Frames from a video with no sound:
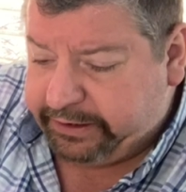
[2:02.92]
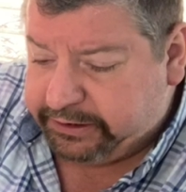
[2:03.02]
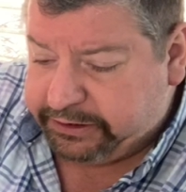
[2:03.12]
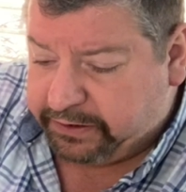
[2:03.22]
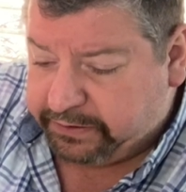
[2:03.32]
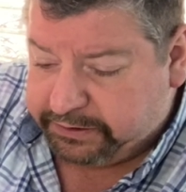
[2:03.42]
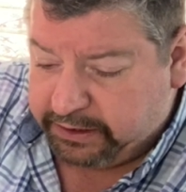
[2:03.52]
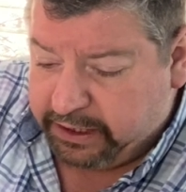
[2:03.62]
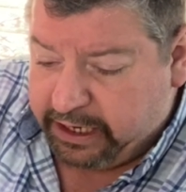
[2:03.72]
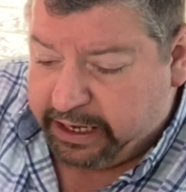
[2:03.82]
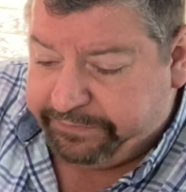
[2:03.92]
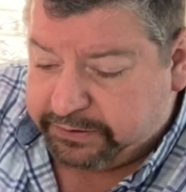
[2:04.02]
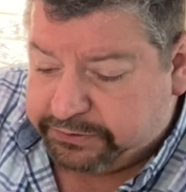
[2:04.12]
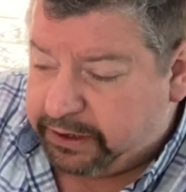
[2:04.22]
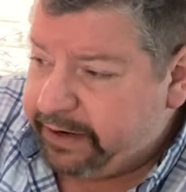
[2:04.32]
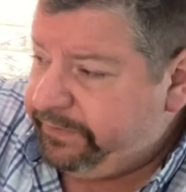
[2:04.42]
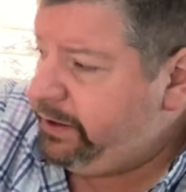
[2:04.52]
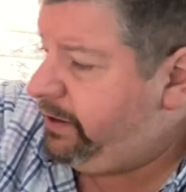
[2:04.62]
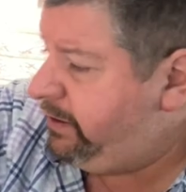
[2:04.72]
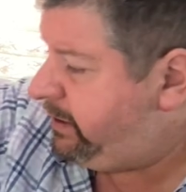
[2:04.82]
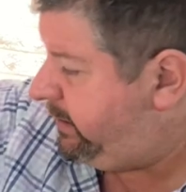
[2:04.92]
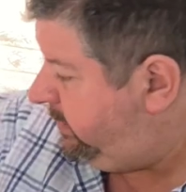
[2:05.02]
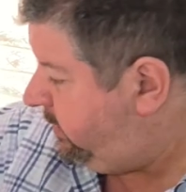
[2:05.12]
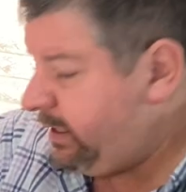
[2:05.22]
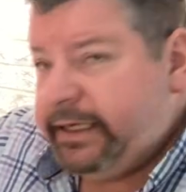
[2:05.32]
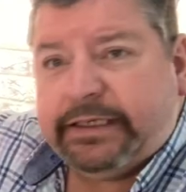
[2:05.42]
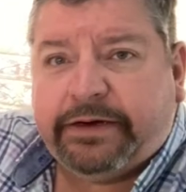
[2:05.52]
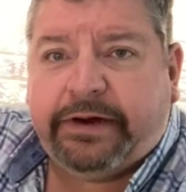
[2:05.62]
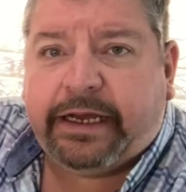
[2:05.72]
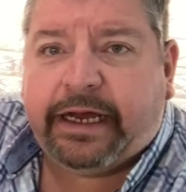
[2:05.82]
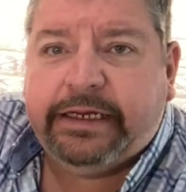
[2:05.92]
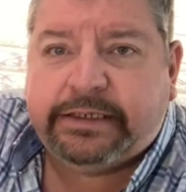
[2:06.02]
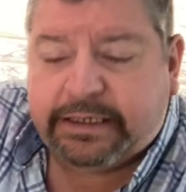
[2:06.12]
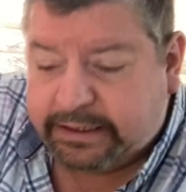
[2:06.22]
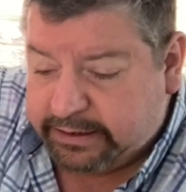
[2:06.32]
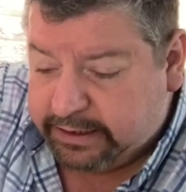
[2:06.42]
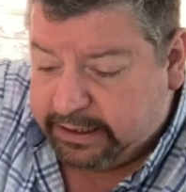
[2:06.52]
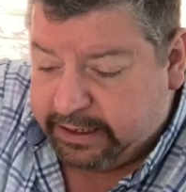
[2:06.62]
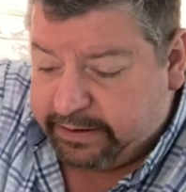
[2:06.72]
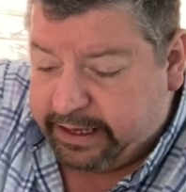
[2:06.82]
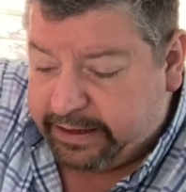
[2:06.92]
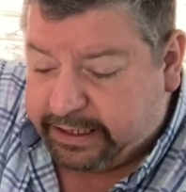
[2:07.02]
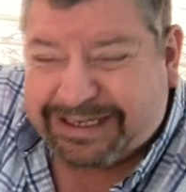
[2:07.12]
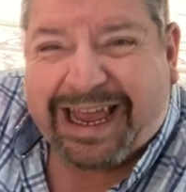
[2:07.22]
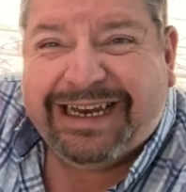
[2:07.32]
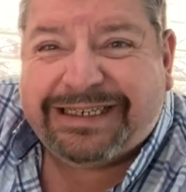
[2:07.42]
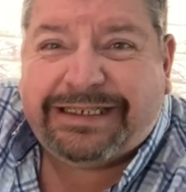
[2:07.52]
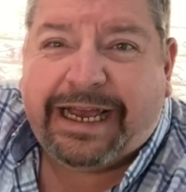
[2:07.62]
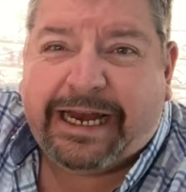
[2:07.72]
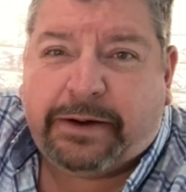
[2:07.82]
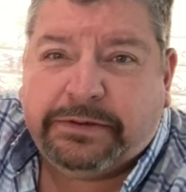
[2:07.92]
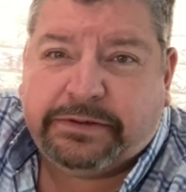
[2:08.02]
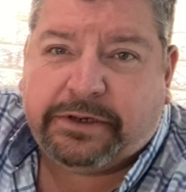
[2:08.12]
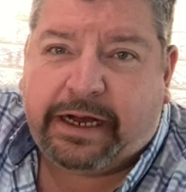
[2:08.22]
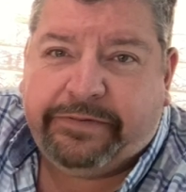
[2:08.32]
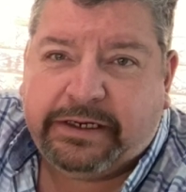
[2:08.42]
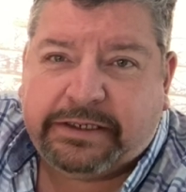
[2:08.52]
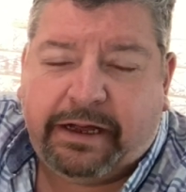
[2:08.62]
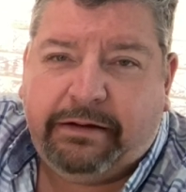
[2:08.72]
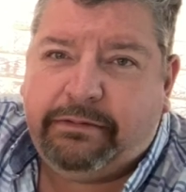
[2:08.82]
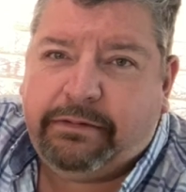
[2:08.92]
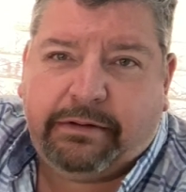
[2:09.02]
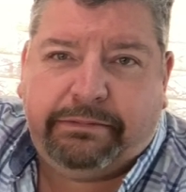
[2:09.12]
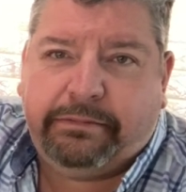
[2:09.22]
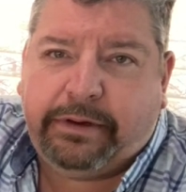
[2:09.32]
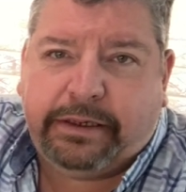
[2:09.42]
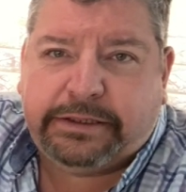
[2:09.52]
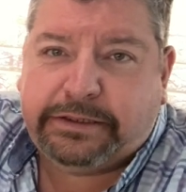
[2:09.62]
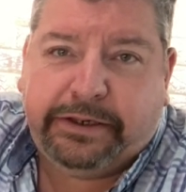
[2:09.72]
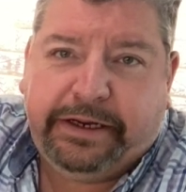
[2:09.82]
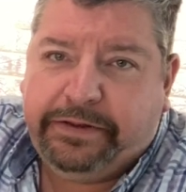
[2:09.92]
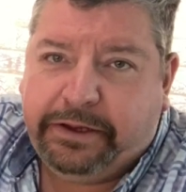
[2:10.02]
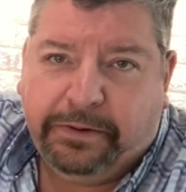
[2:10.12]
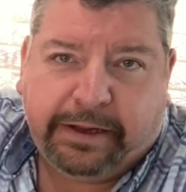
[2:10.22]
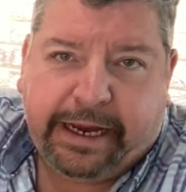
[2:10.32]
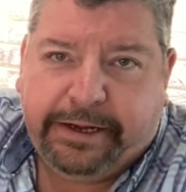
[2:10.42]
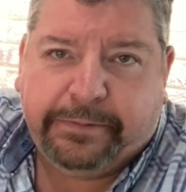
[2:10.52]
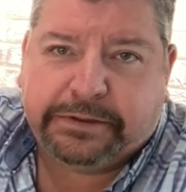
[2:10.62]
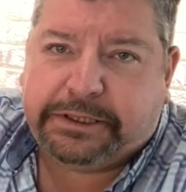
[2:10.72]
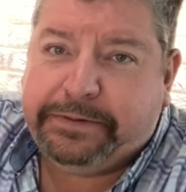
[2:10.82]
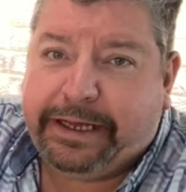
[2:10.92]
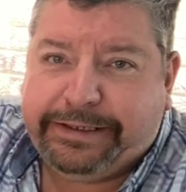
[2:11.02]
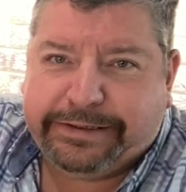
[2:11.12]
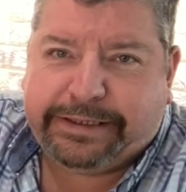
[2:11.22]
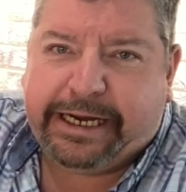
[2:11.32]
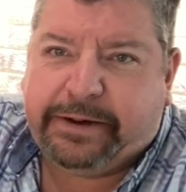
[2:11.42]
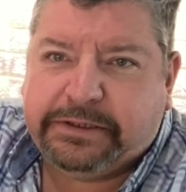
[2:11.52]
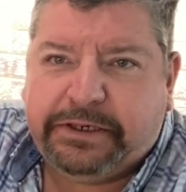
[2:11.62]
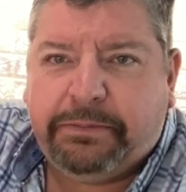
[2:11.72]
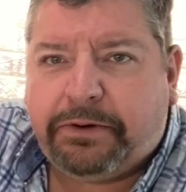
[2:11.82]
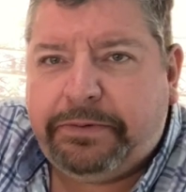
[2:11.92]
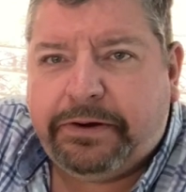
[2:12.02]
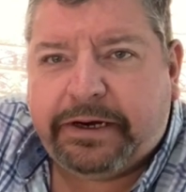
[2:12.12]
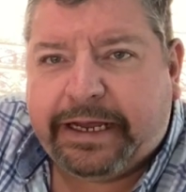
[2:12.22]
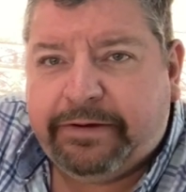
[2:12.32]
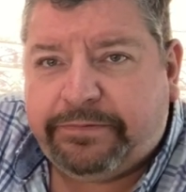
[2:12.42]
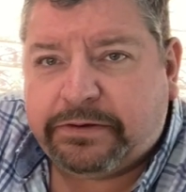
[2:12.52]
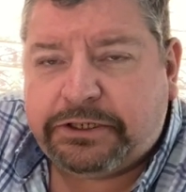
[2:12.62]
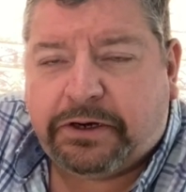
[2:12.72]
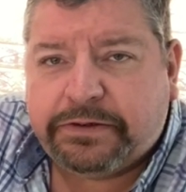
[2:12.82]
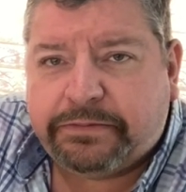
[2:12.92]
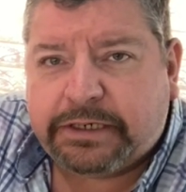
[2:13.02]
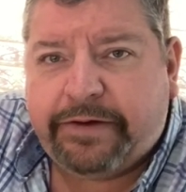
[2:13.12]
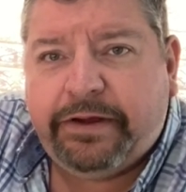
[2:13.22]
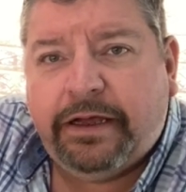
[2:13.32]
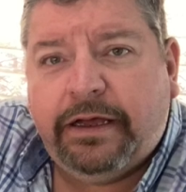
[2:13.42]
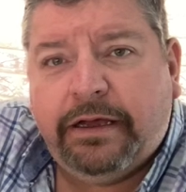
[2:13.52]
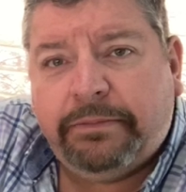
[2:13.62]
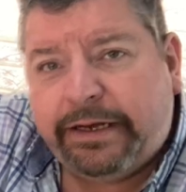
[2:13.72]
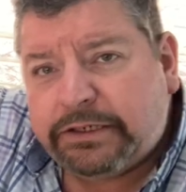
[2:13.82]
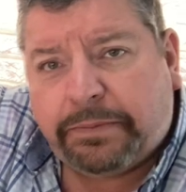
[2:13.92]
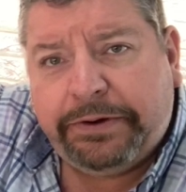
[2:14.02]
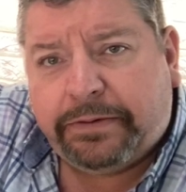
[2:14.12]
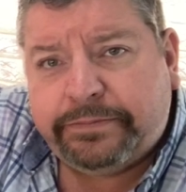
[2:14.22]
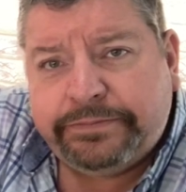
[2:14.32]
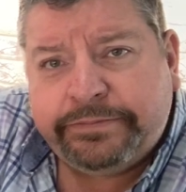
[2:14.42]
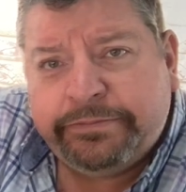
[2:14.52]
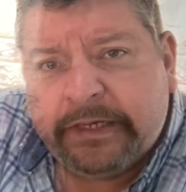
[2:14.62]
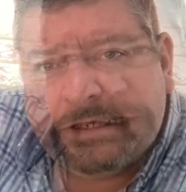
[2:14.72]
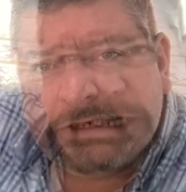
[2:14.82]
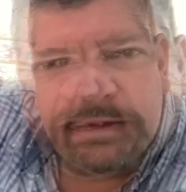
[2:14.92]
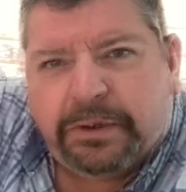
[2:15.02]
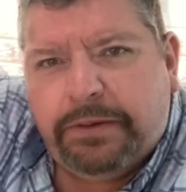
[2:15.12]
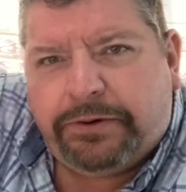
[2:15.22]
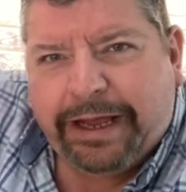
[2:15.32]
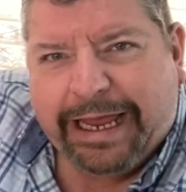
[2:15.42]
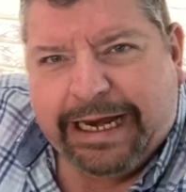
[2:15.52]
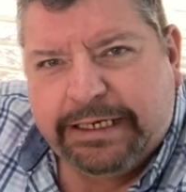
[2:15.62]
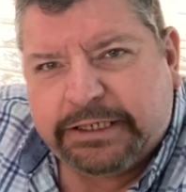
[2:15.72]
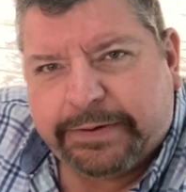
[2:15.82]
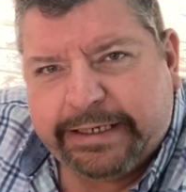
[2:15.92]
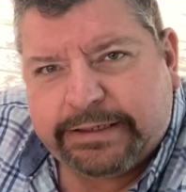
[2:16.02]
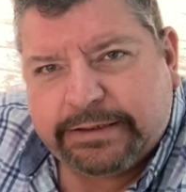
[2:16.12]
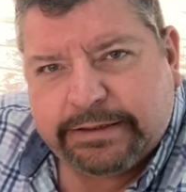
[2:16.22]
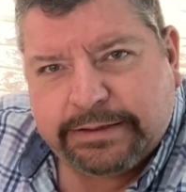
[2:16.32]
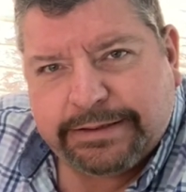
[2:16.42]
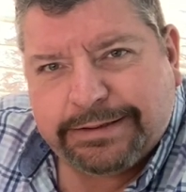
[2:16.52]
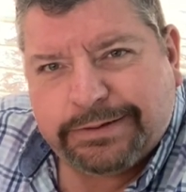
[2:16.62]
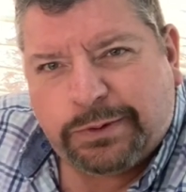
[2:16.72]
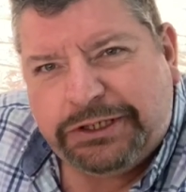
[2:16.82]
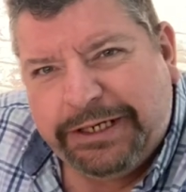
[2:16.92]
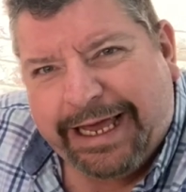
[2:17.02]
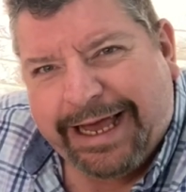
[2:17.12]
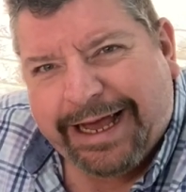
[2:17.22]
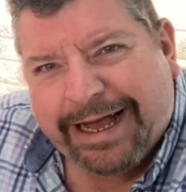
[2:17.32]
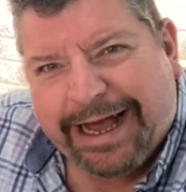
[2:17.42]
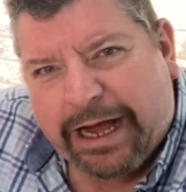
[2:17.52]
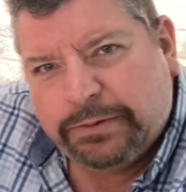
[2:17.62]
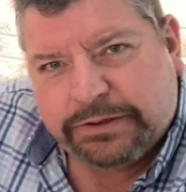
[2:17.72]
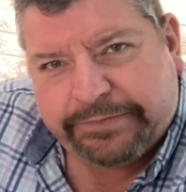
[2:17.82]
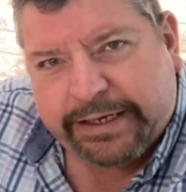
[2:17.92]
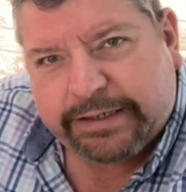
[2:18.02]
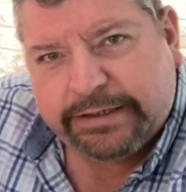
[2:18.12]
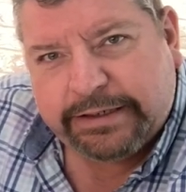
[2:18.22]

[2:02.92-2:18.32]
your charge. If you're driving using the cigarette lighter, then that's eight to 10 hours of driving. So certainly in the UK, no one's doing eight to 10 hours. So you're probably not going to get a full charge from driving, but it'll top it up. So that's what you put into it. What do you get out of it?